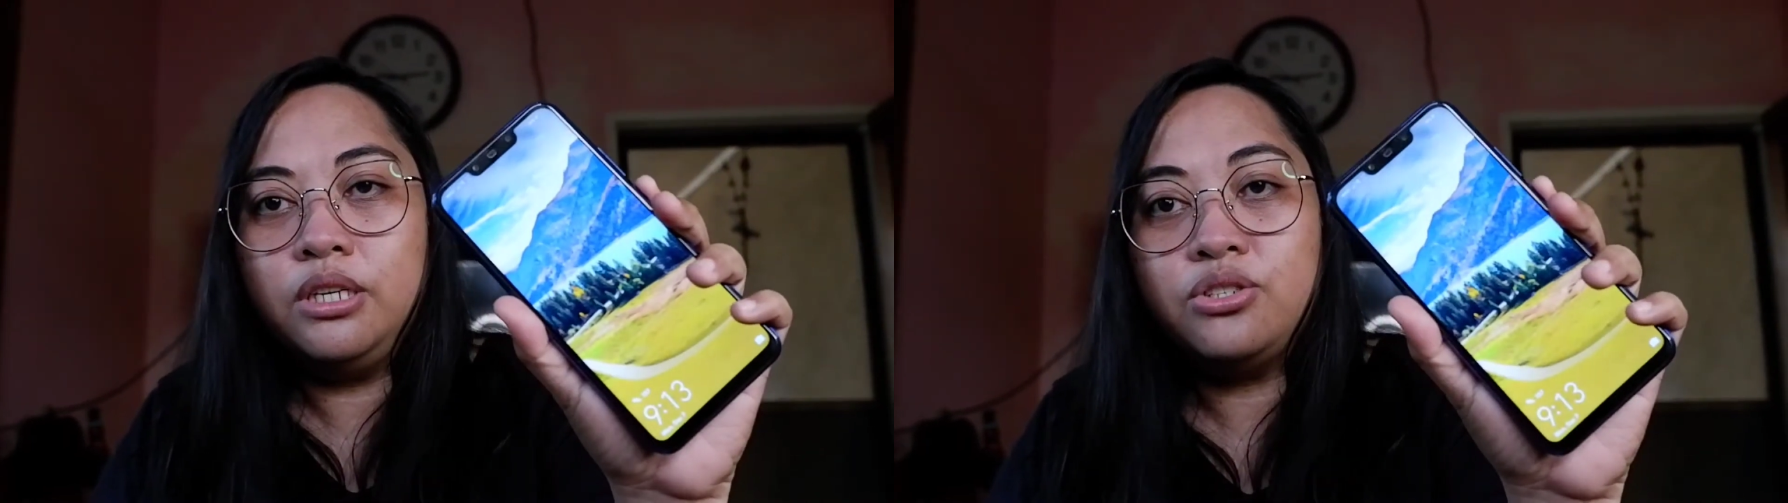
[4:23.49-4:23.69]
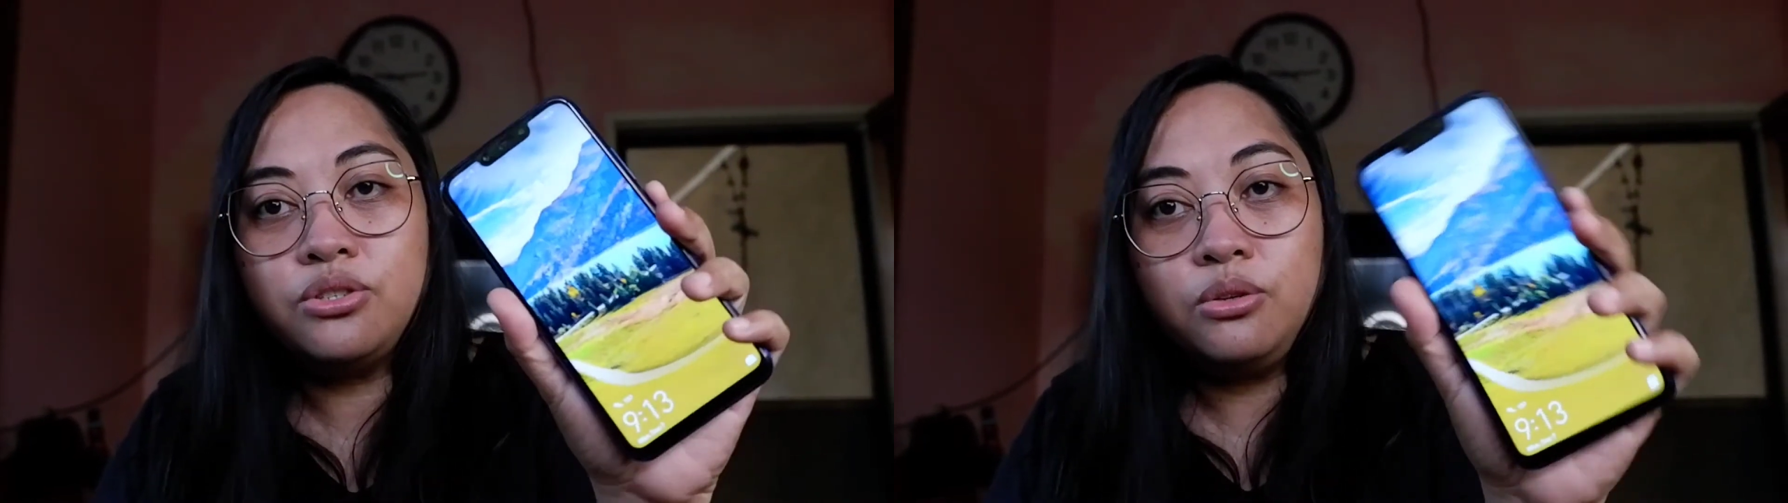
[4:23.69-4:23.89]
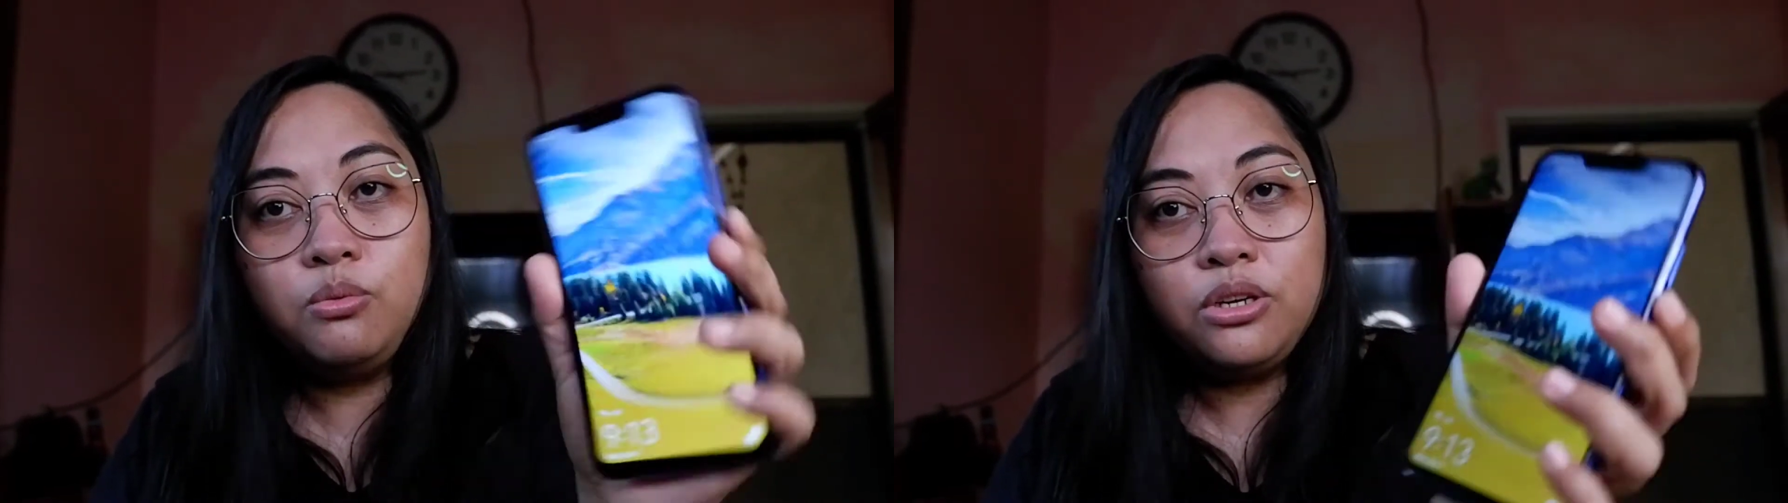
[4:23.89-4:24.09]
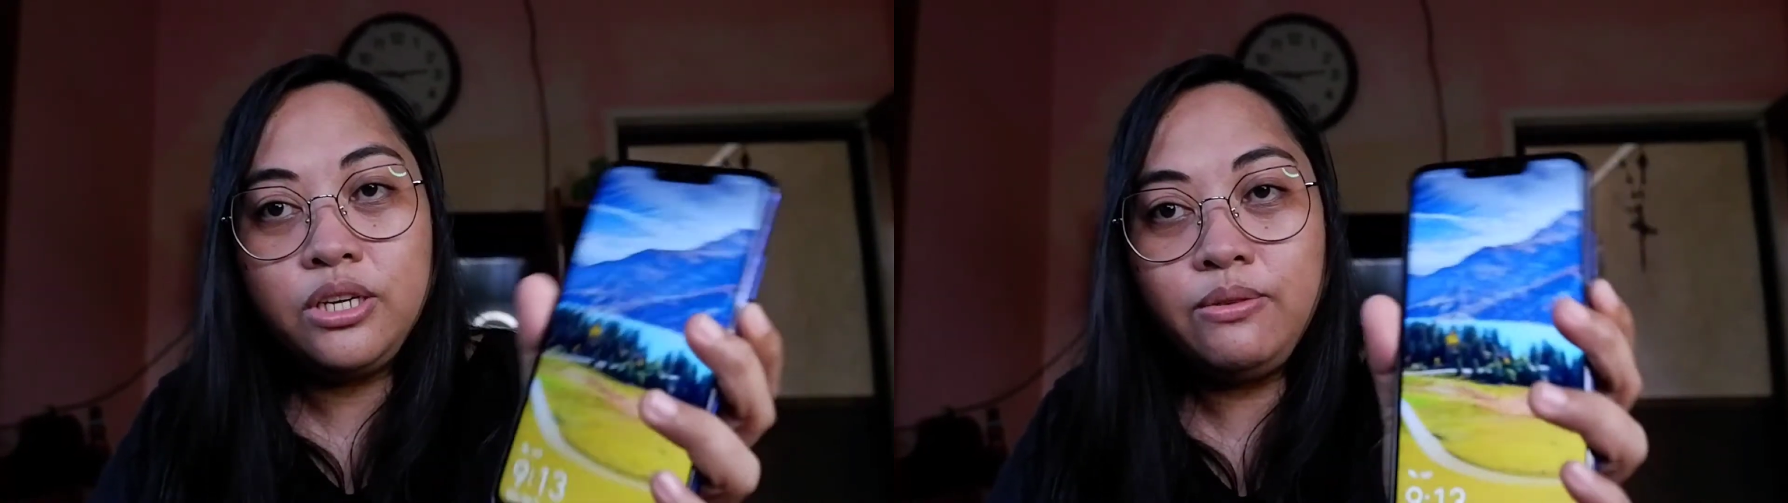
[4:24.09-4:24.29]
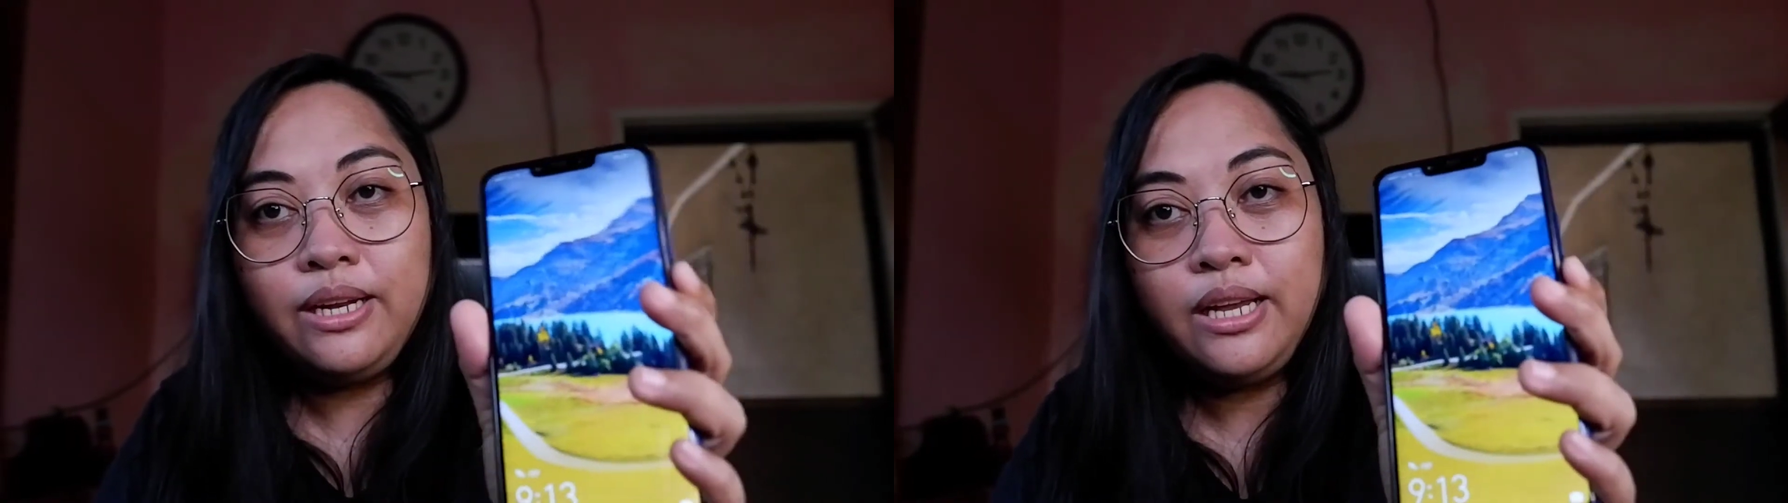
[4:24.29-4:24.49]
it's still
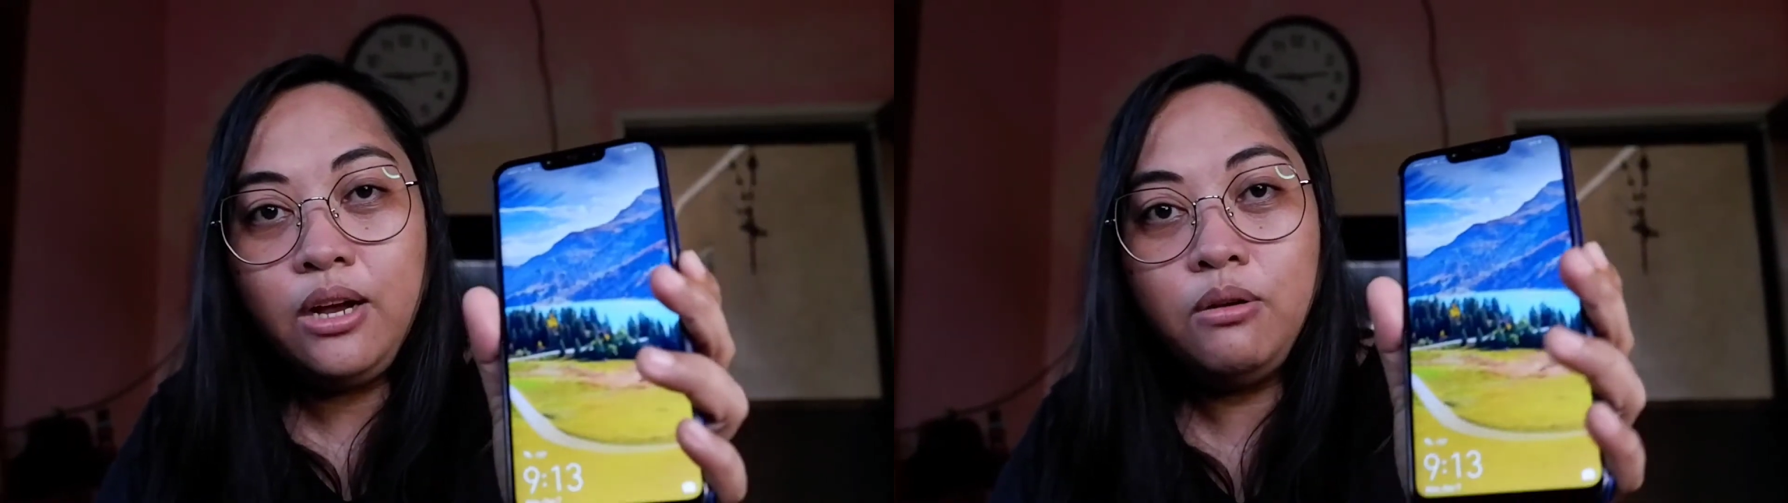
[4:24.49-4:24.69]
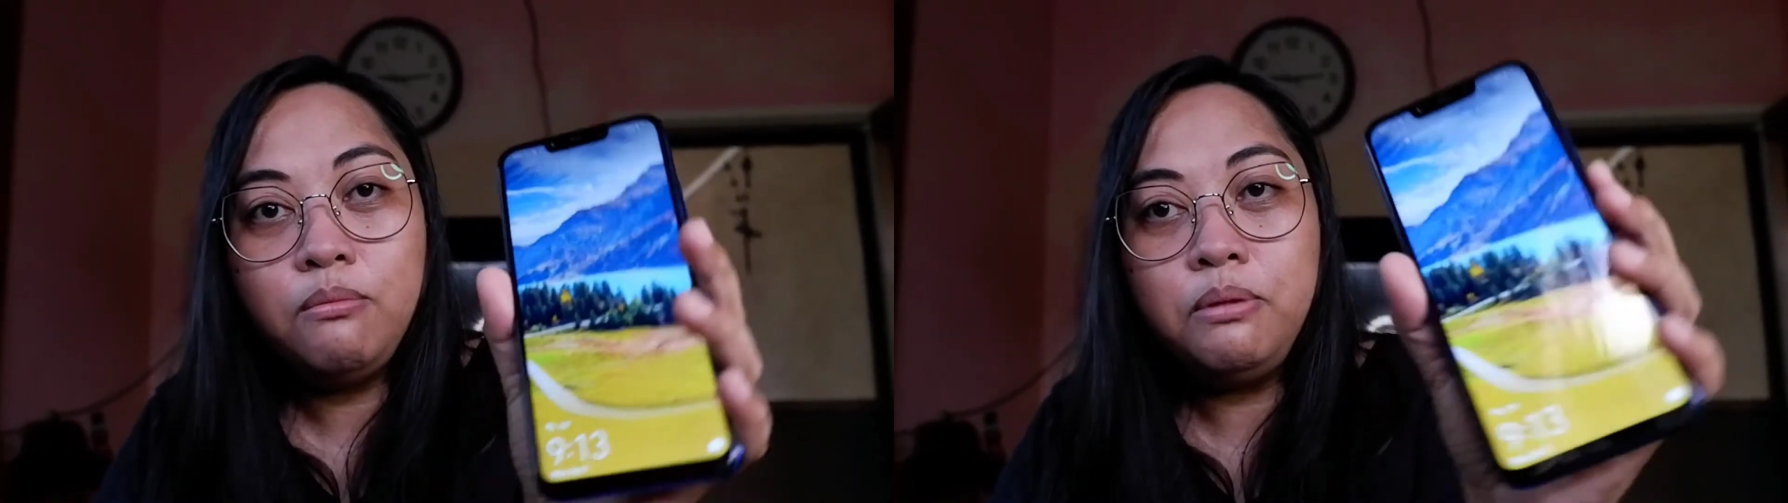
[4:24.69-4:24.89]
working right now,